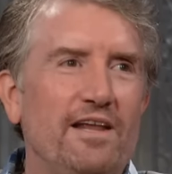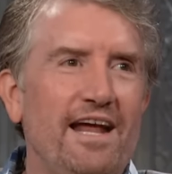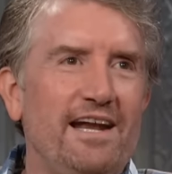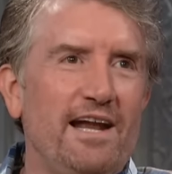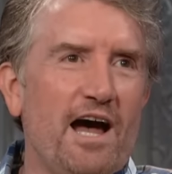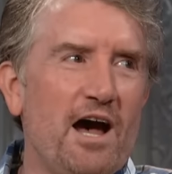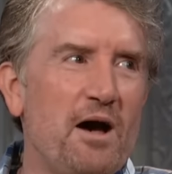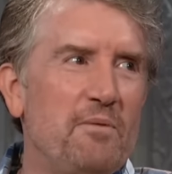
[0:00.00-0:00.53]
then
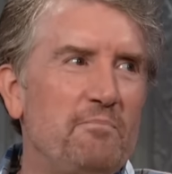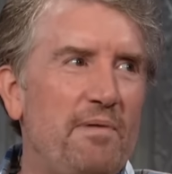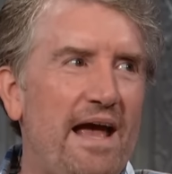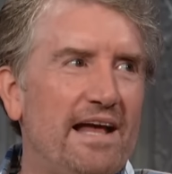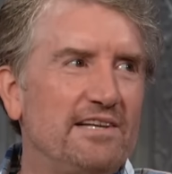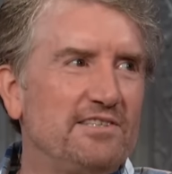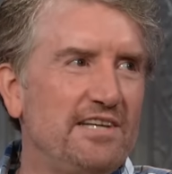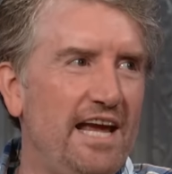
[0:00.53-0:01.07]
uh,
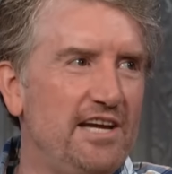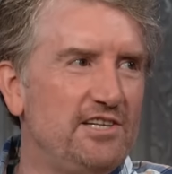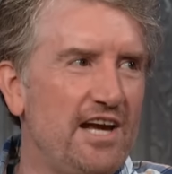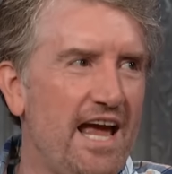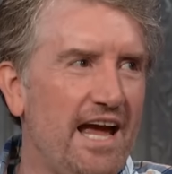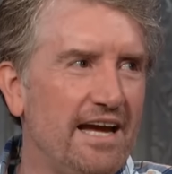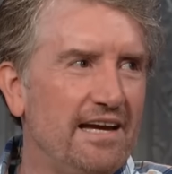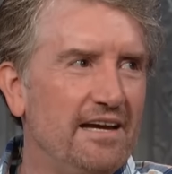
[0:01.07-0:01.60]
Pat
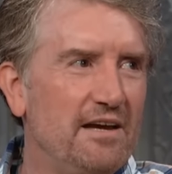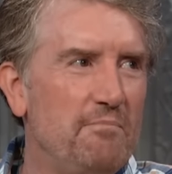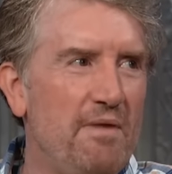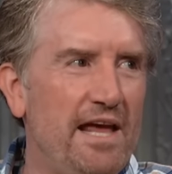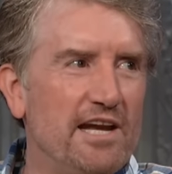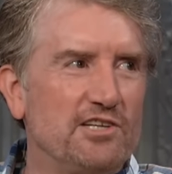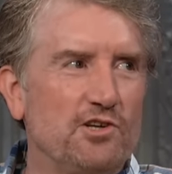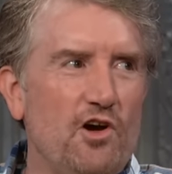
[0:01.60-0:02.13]
Sajak
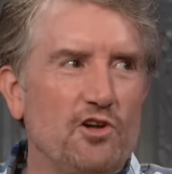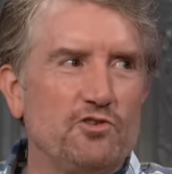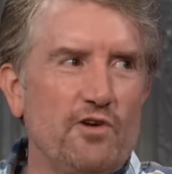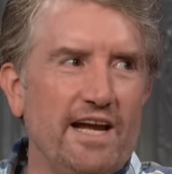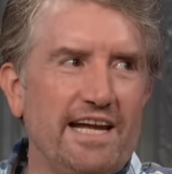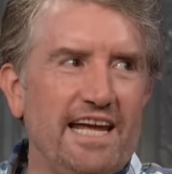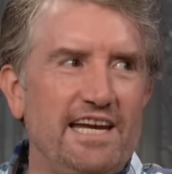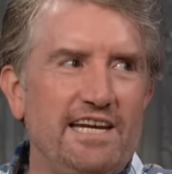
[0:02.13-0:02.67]
made us all
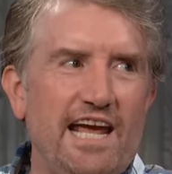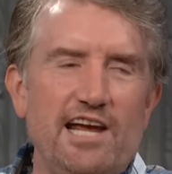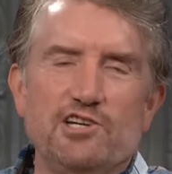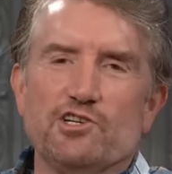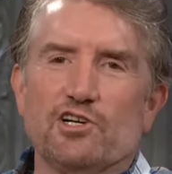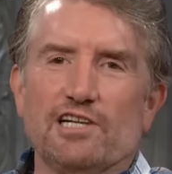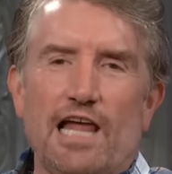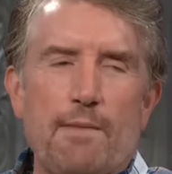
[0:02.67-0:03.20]
drink
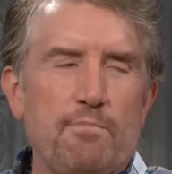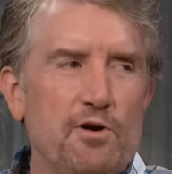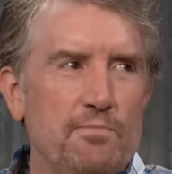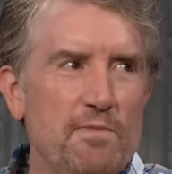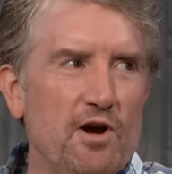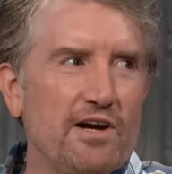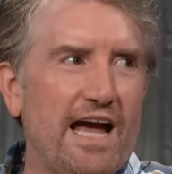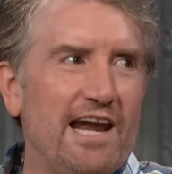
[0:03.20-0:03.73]
endangered leopard
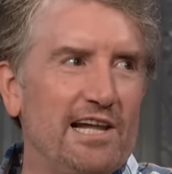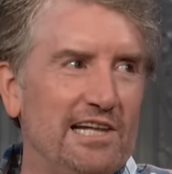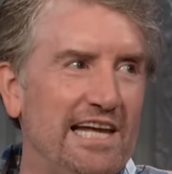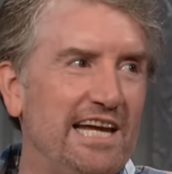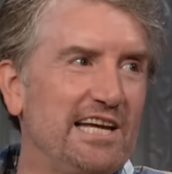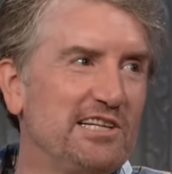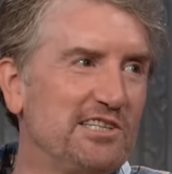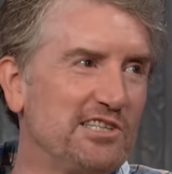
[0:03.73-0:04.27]
milk out of Lincoln's